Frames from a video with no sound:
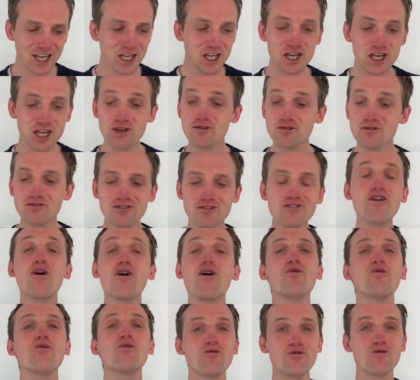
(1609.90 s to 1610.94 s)
you will
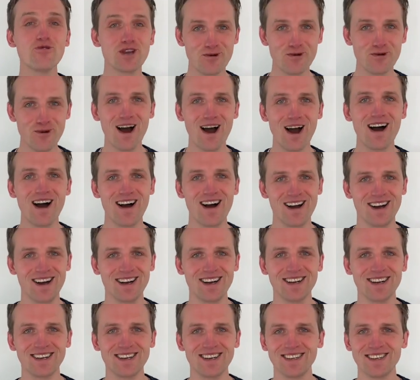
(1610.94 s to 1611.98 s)
know who you
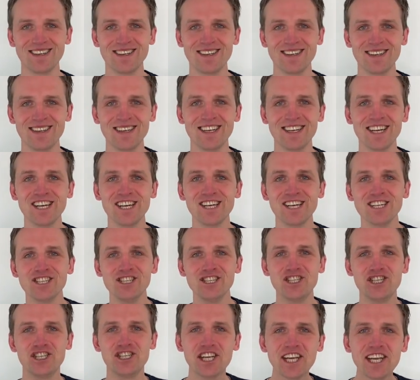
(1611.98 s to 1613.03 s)
are.
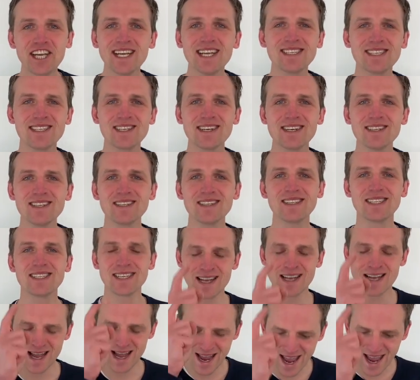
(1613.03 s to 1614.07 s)
Jesus
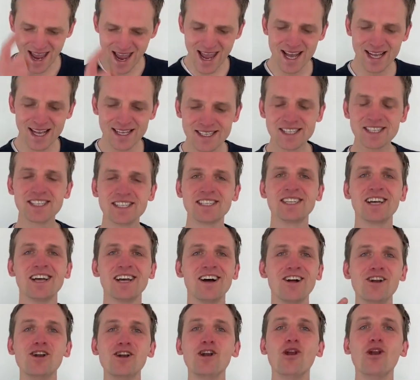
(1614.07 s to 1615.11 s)
is
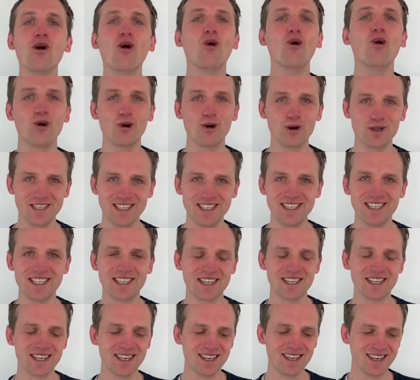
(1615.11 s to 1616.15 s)
Lord.
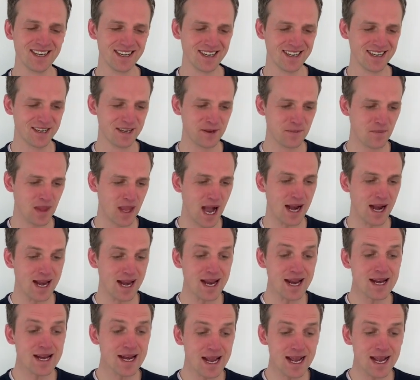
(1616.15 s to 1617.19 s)
And
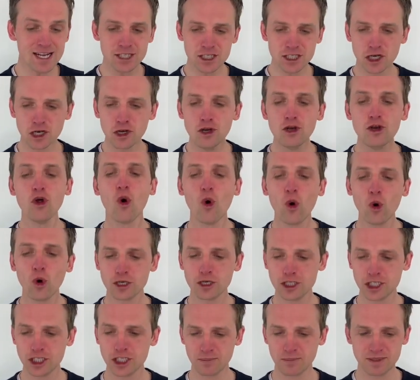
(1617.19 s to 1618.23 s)
in his
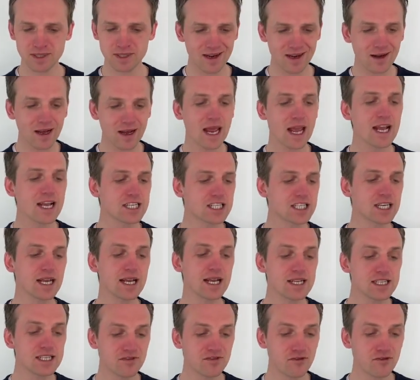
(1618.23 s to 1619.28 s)
lordship declares to
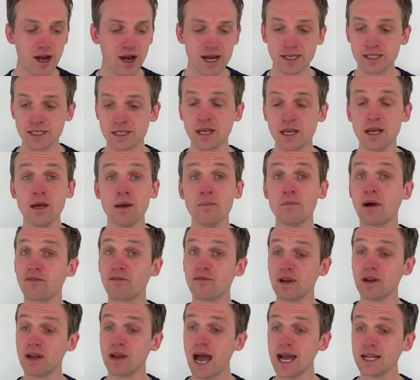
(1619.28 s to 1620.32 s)
his friends, my
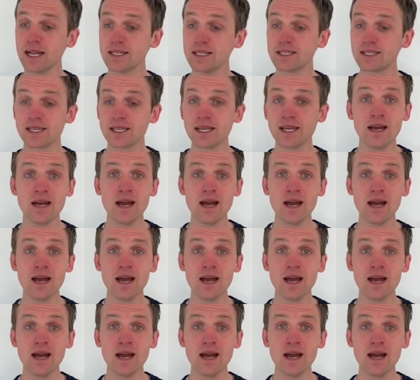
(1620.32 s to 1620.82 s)
lads,